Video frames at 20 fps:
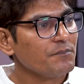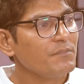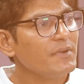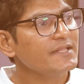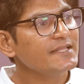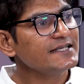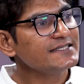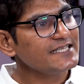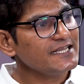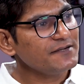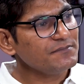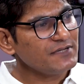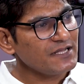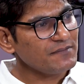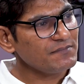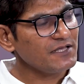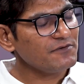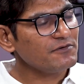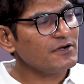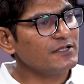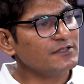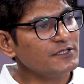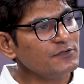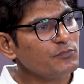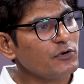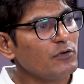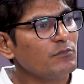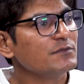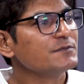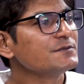But at the same time, there were other
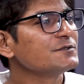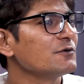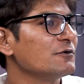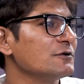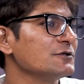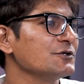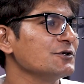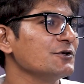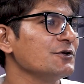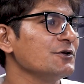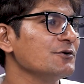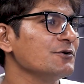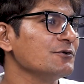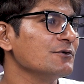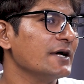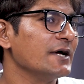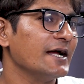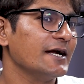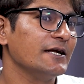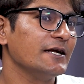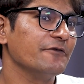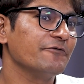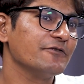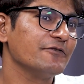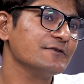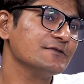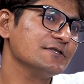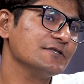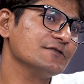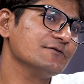problems also. You had
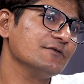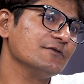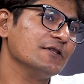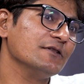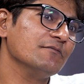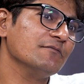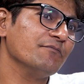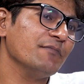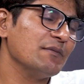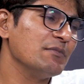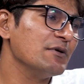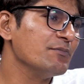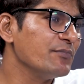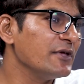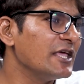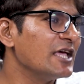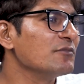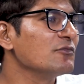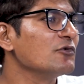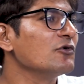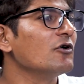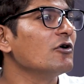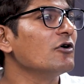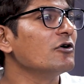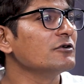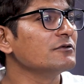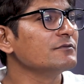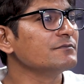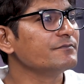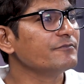differences with maybe
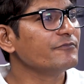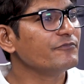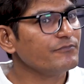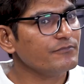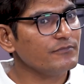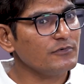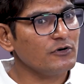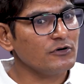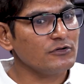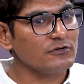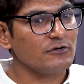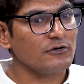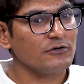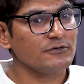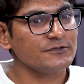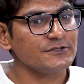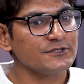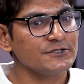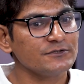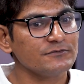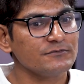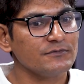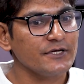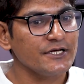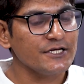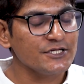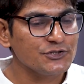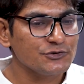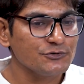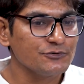PMO on
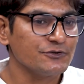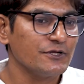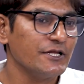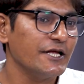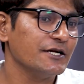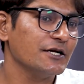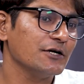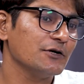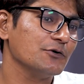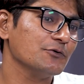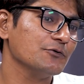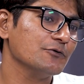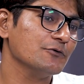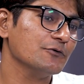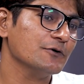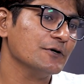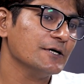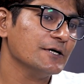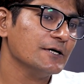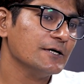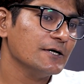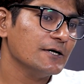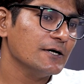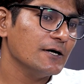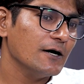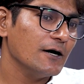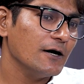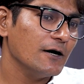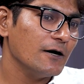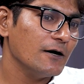issues related to
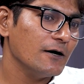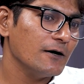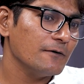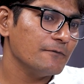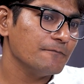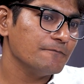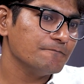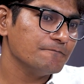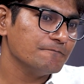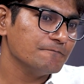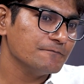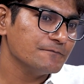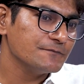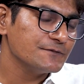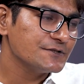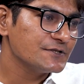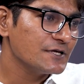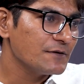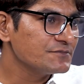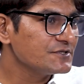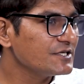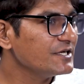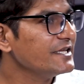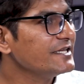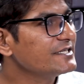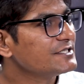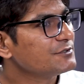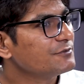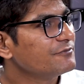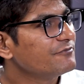
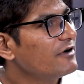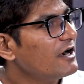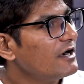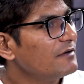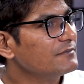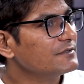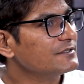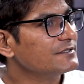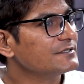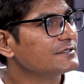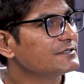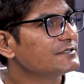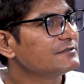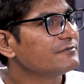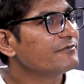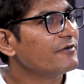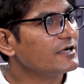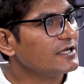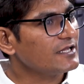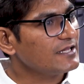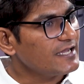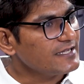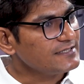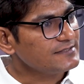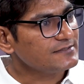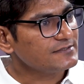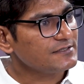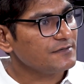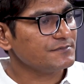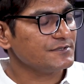subsidies to farmers,
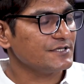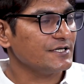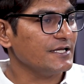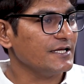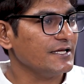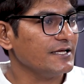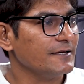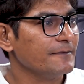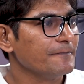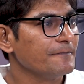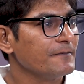fertilizer subsidy,